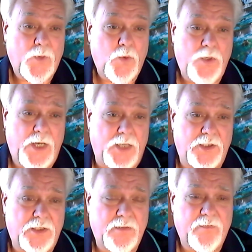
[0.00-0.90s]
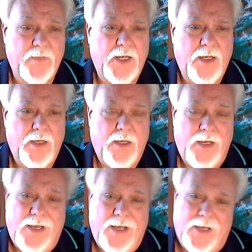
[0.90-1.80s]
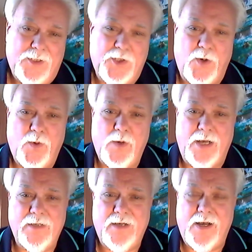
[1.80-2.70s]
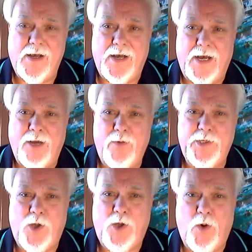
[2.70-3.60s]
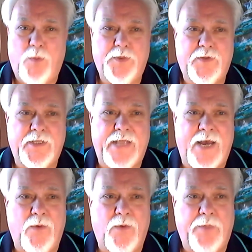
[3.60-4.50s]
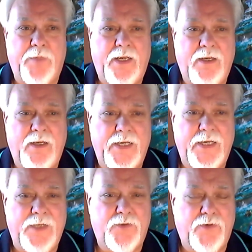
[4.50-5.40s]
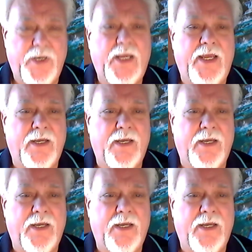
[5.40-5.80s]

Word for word: Who does? So I always hoped that that would be intriguing